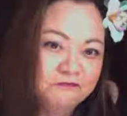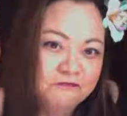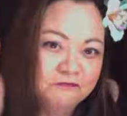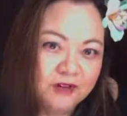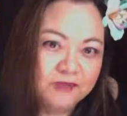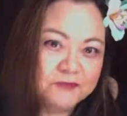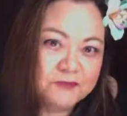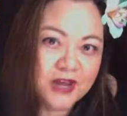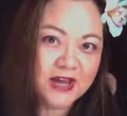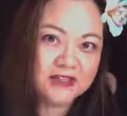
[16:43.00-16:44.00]
from
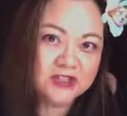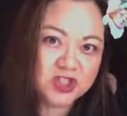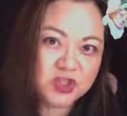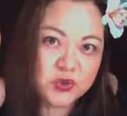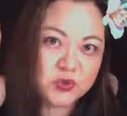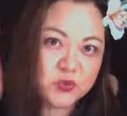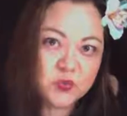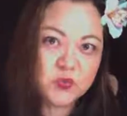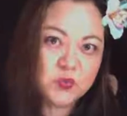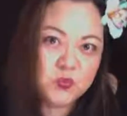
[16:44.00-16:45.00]
Japan soon.
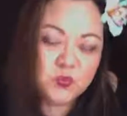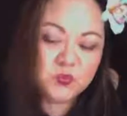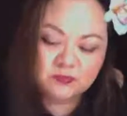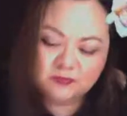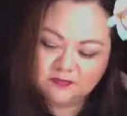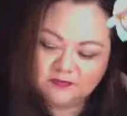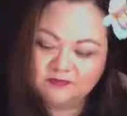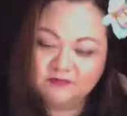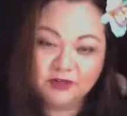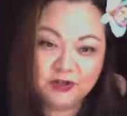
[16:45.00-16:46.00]

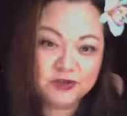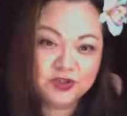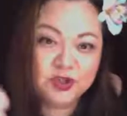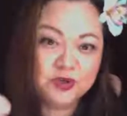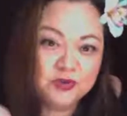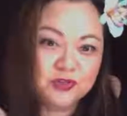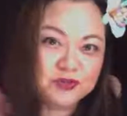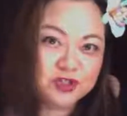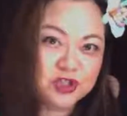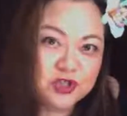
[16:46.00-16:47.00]
Real soon.
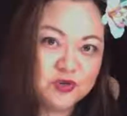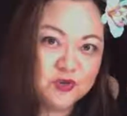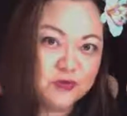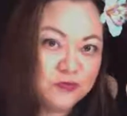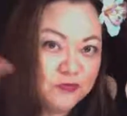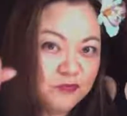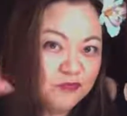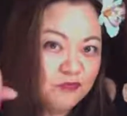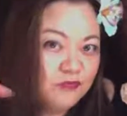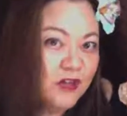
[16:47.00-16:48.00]
There's 2
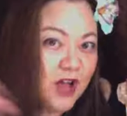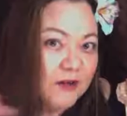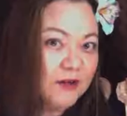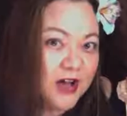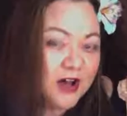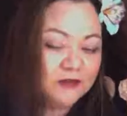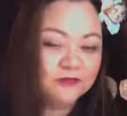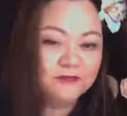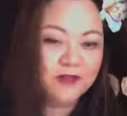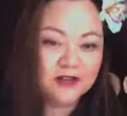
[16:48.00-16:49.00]
coming out
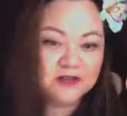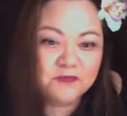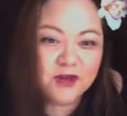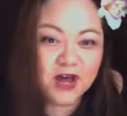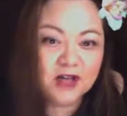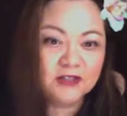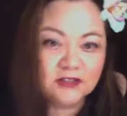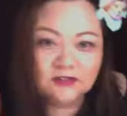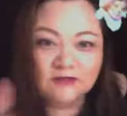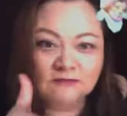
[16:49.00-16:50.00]
back to back.
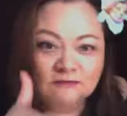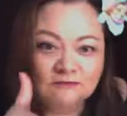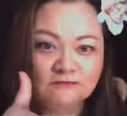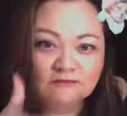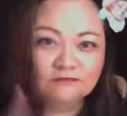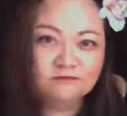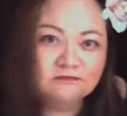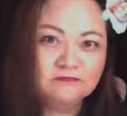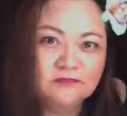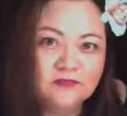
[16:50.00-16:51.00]

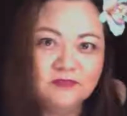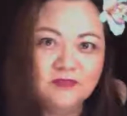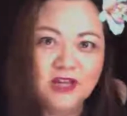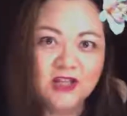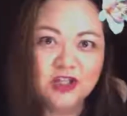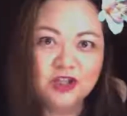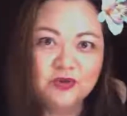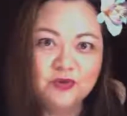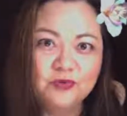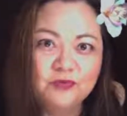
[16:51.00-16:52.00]
Thank
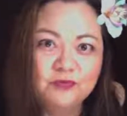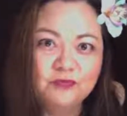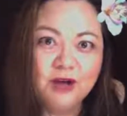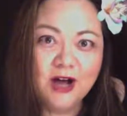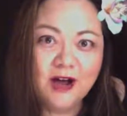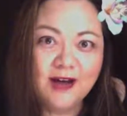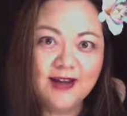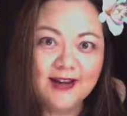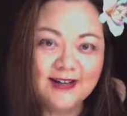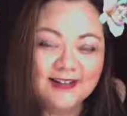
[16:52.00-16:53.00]
you. Bye.